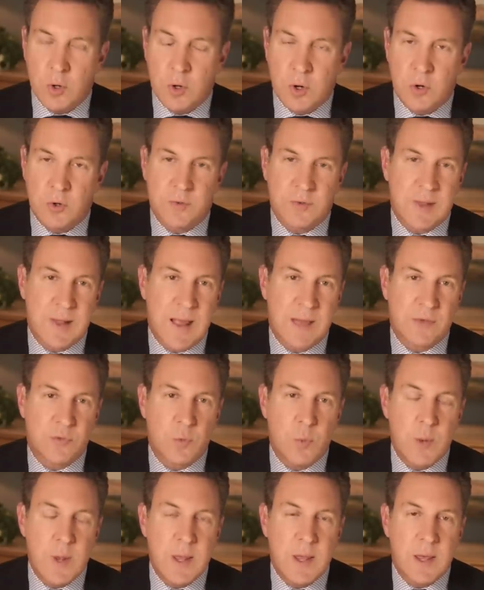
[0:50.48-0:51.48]
workers
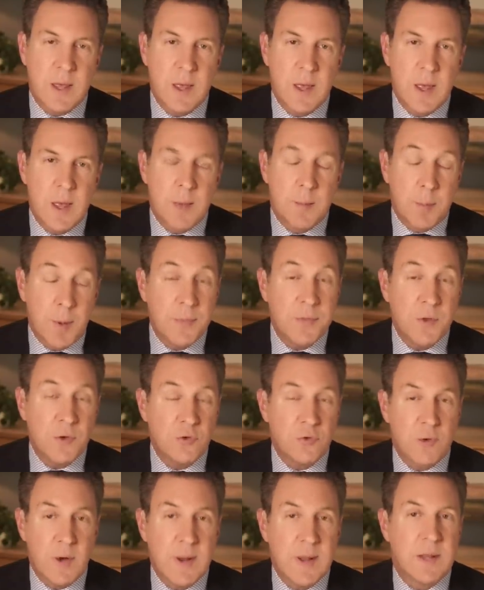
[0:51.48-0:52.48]
last week, but
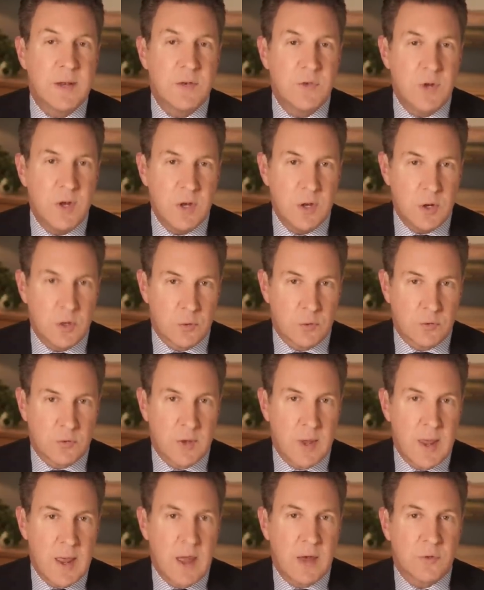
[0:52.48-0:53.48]
the strike
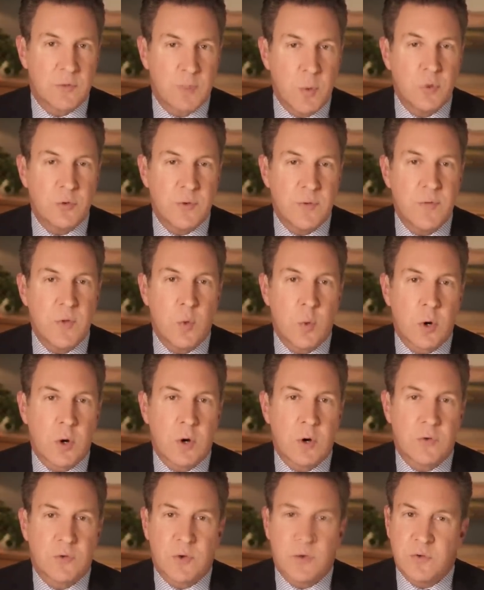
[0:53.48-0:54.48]
continues, as most of the
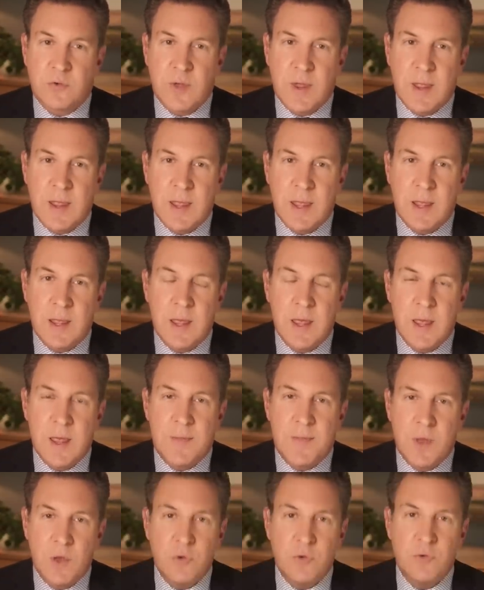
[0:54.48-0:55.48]
workers are saying
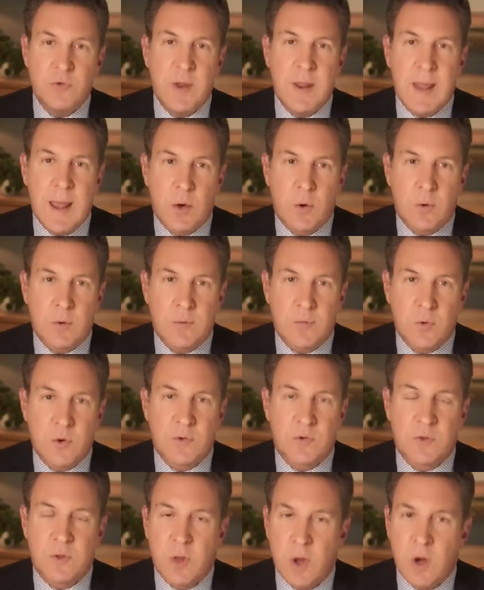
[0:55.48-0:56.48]
they'll stay out
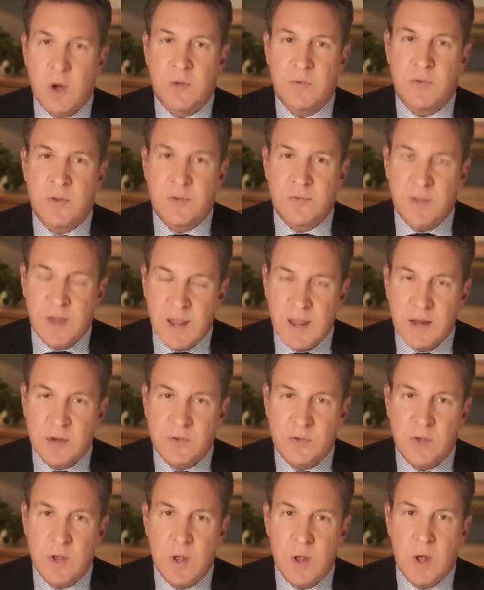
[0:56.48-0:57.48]
for as long as it
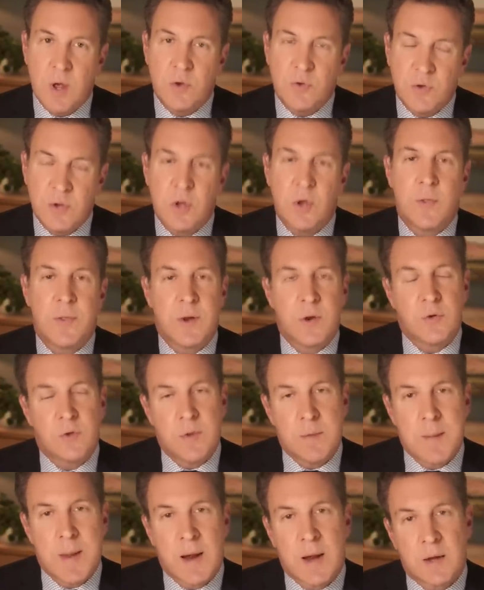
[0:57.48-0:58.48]
takes until their
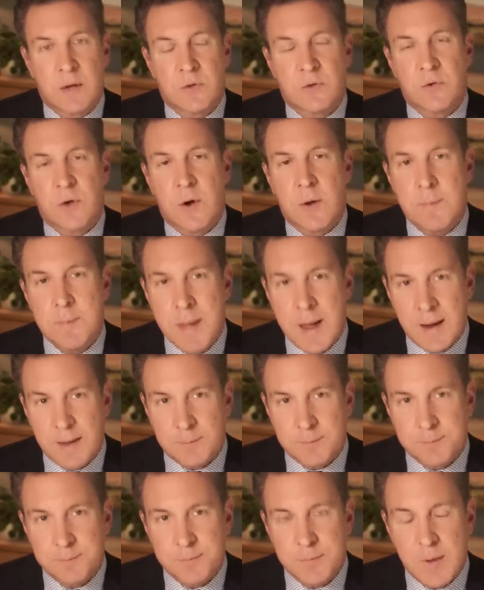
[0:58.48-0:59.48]
demands are met.